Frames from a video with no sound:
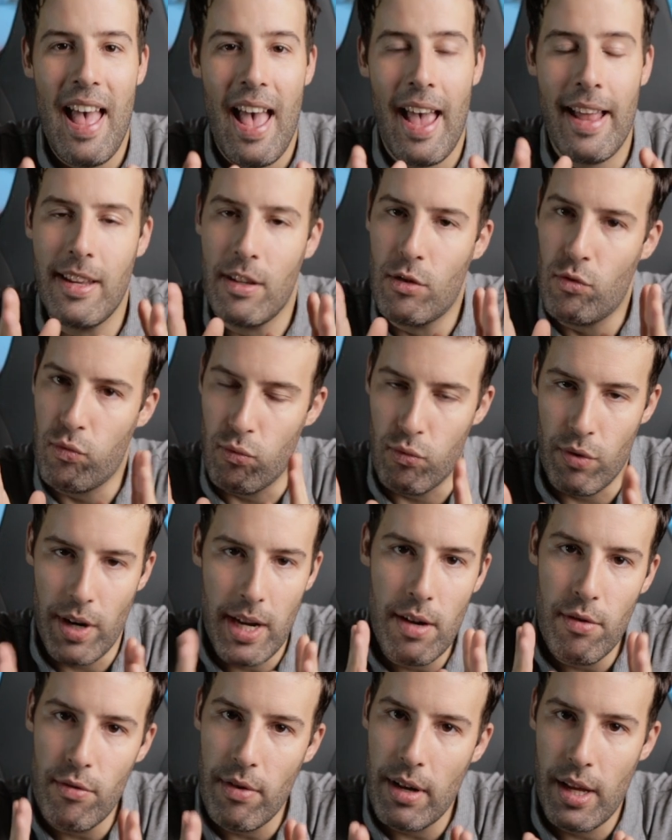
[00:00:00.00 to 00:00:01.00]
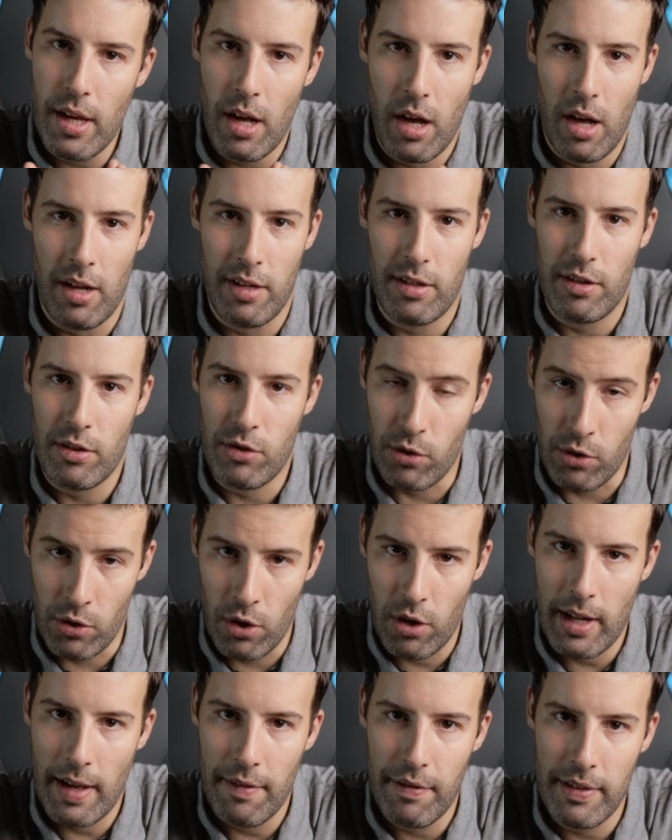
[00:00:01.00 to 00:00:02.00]
And it's really, really hard to
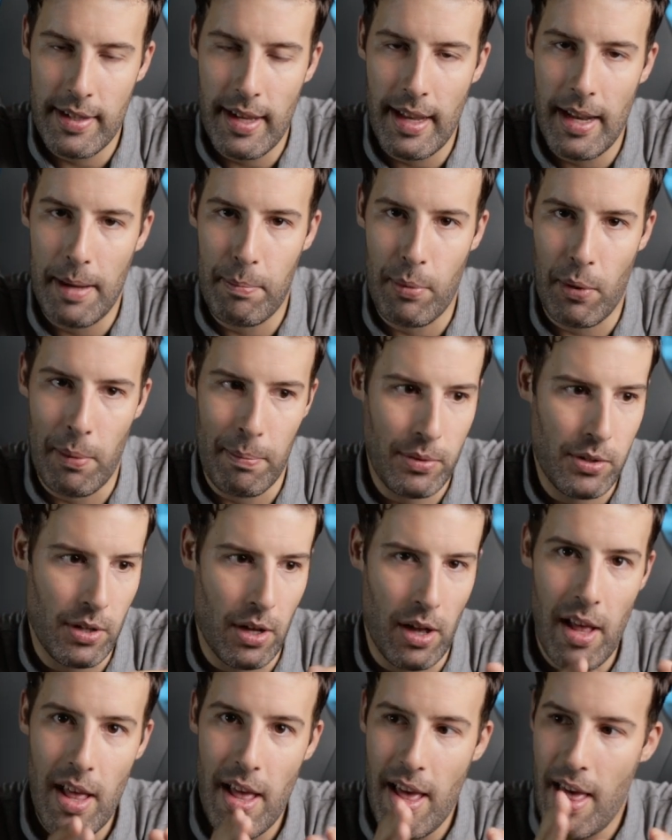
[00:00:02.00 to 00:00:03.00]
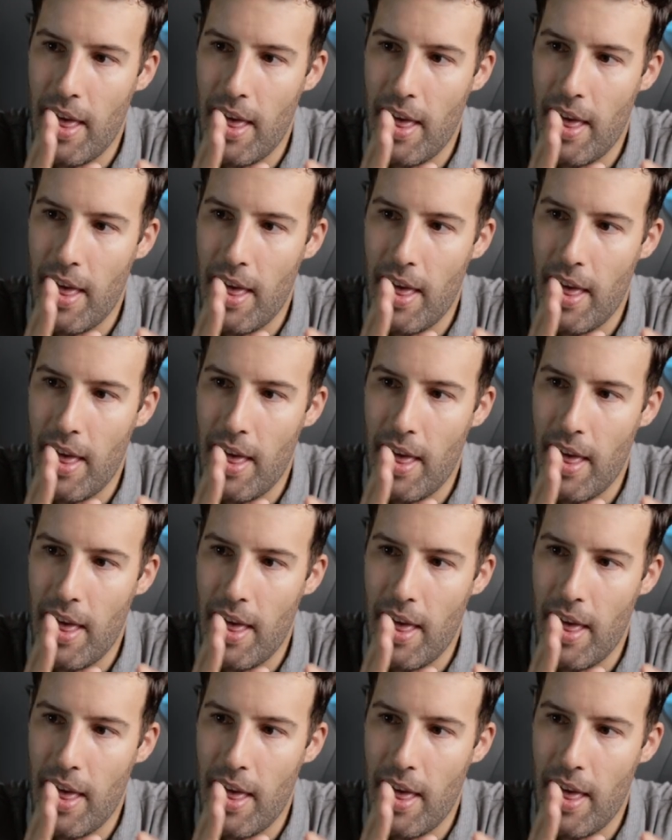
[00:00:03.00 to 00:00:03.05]
not have a teleprompter,